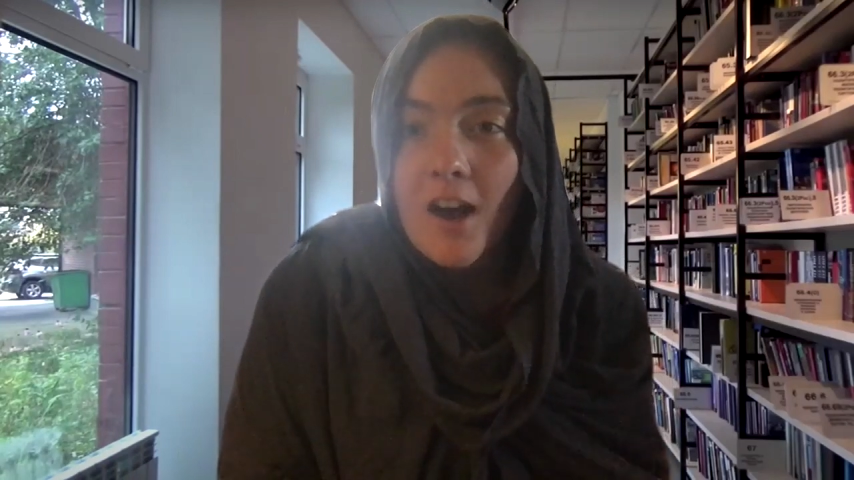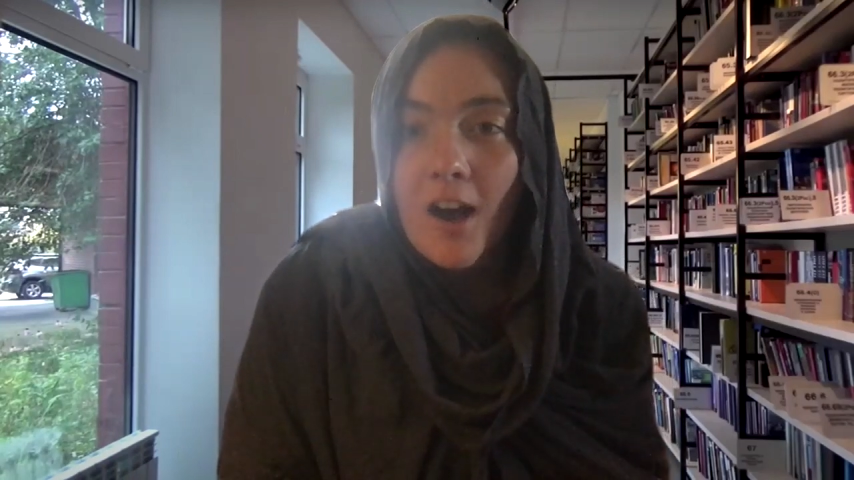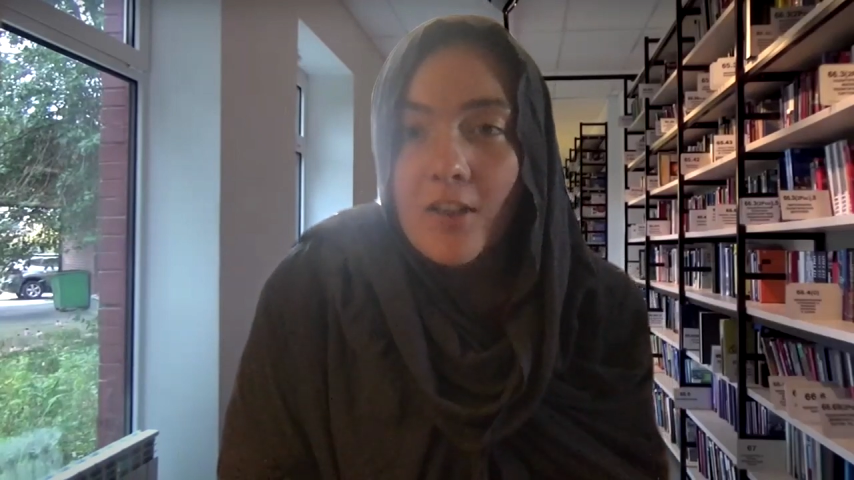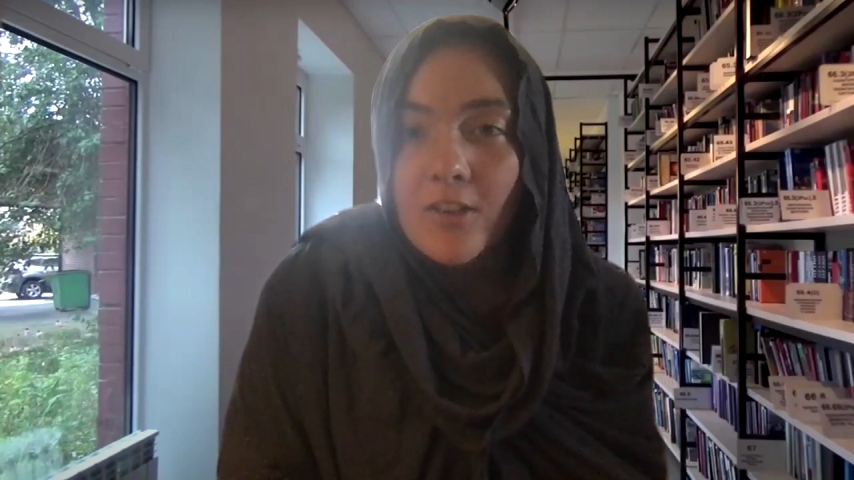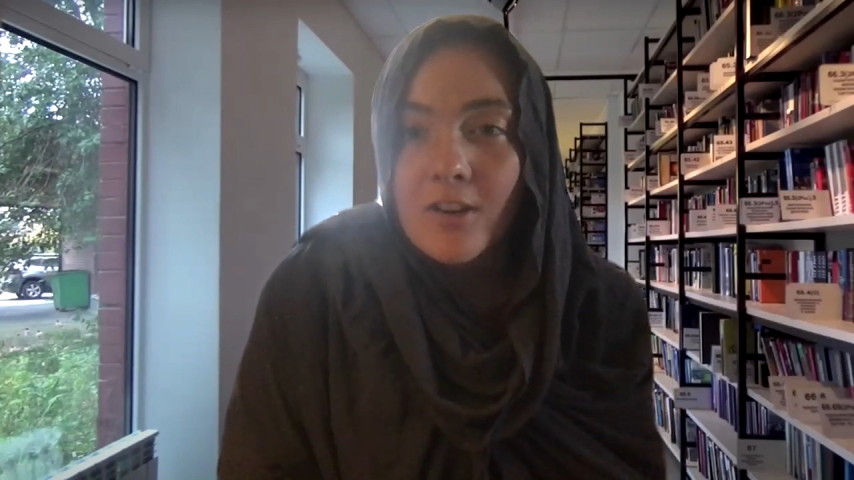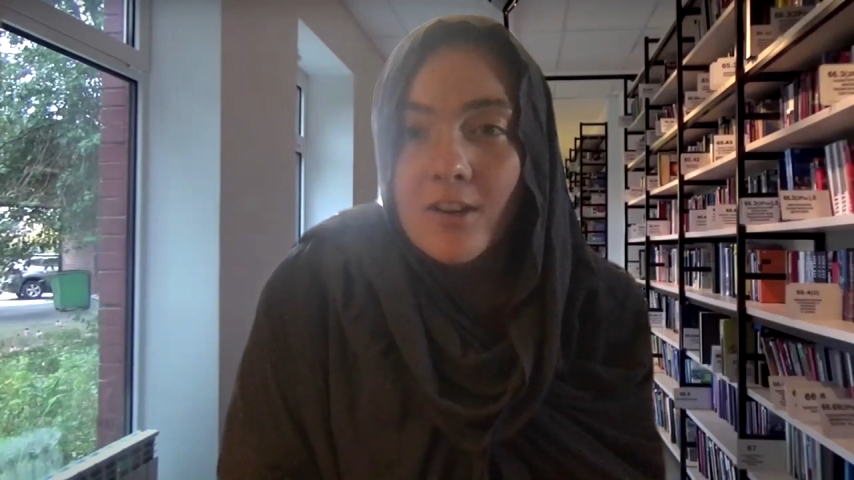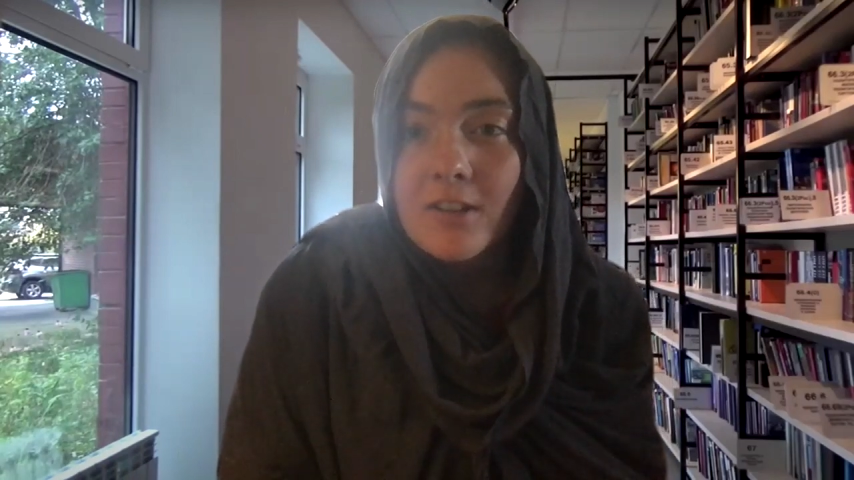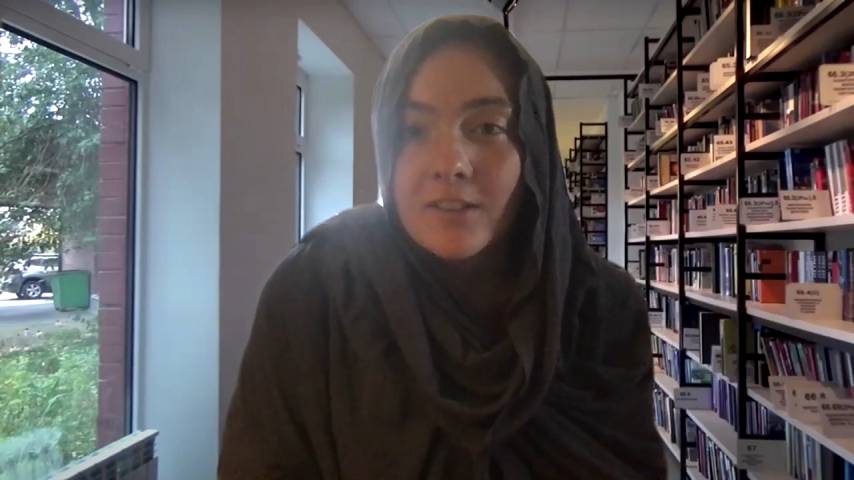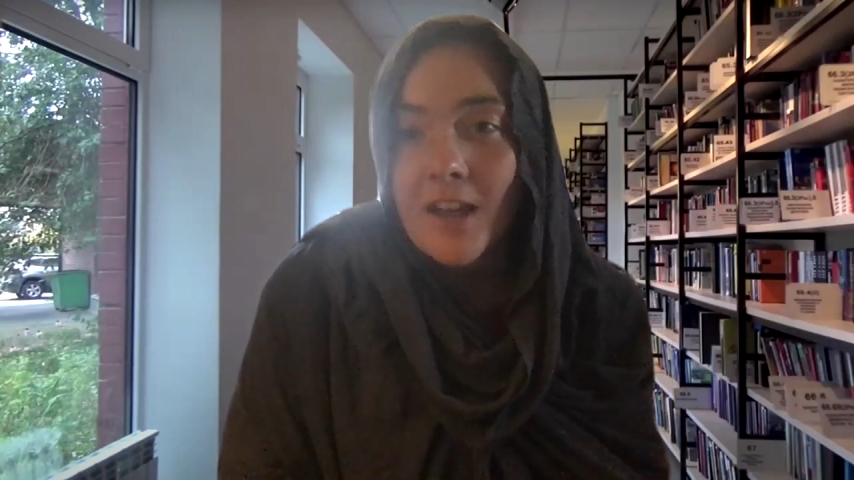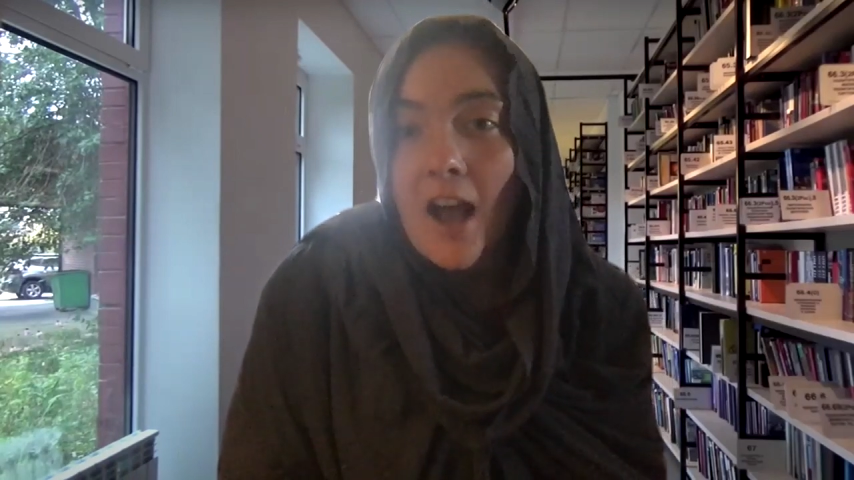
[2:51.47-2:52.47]
other
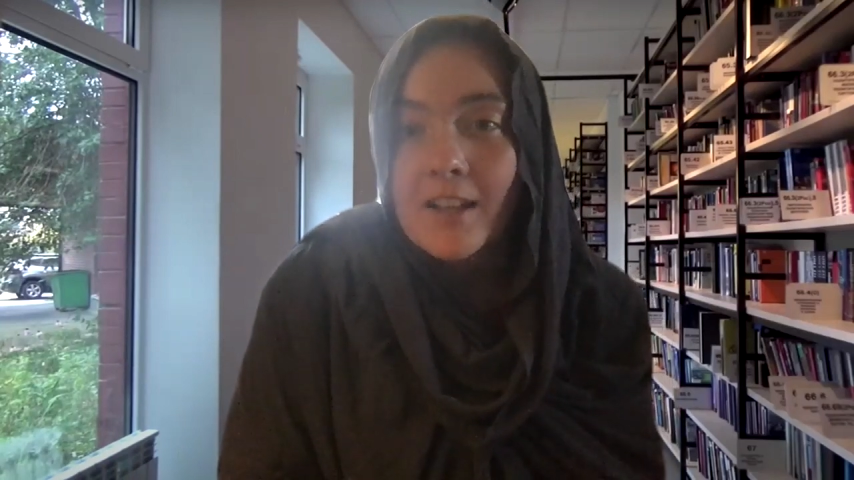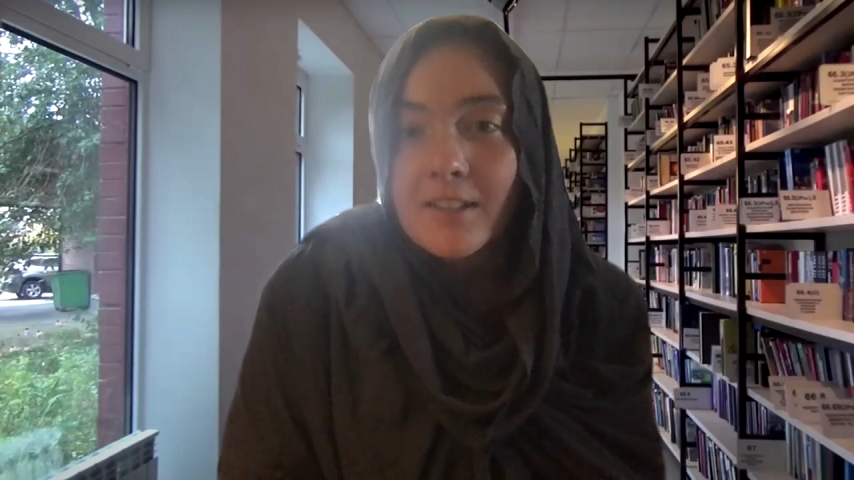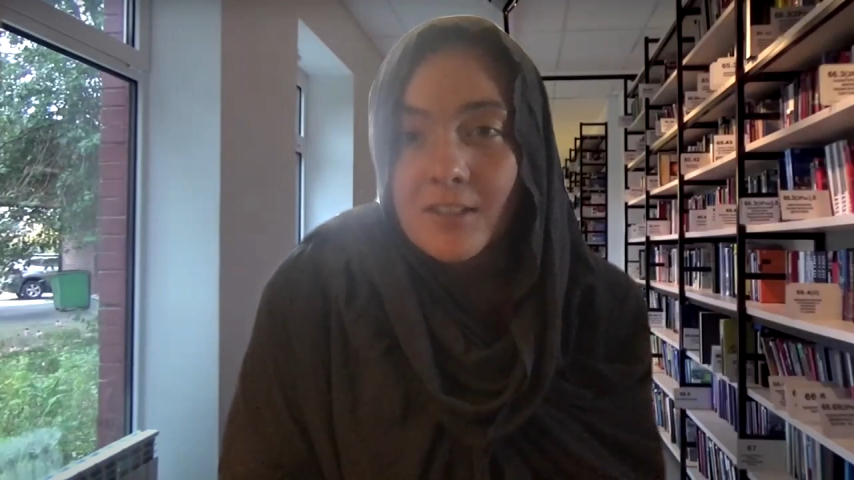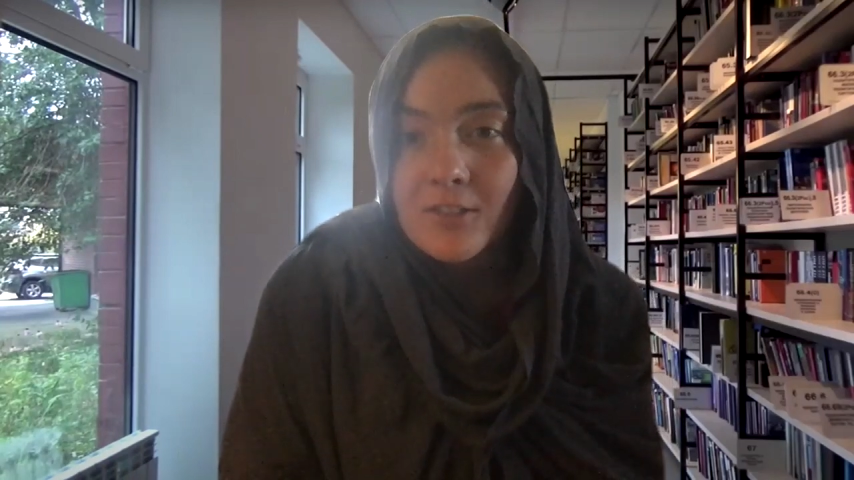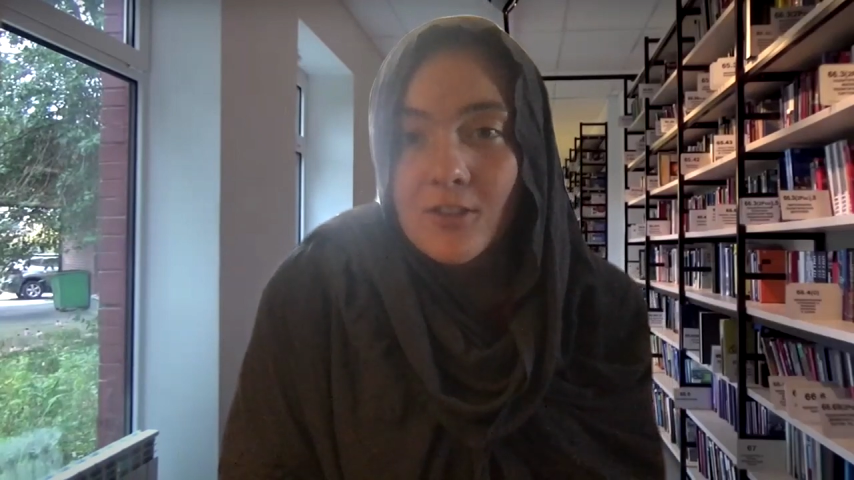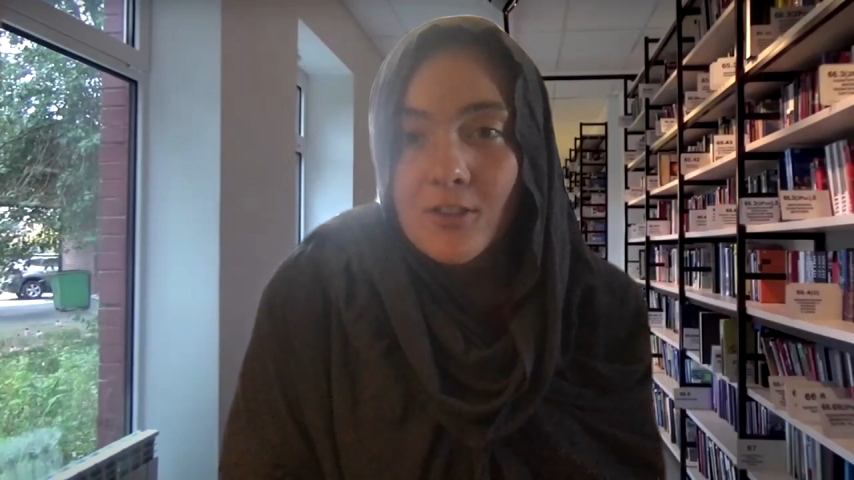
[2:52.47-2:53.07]
sides into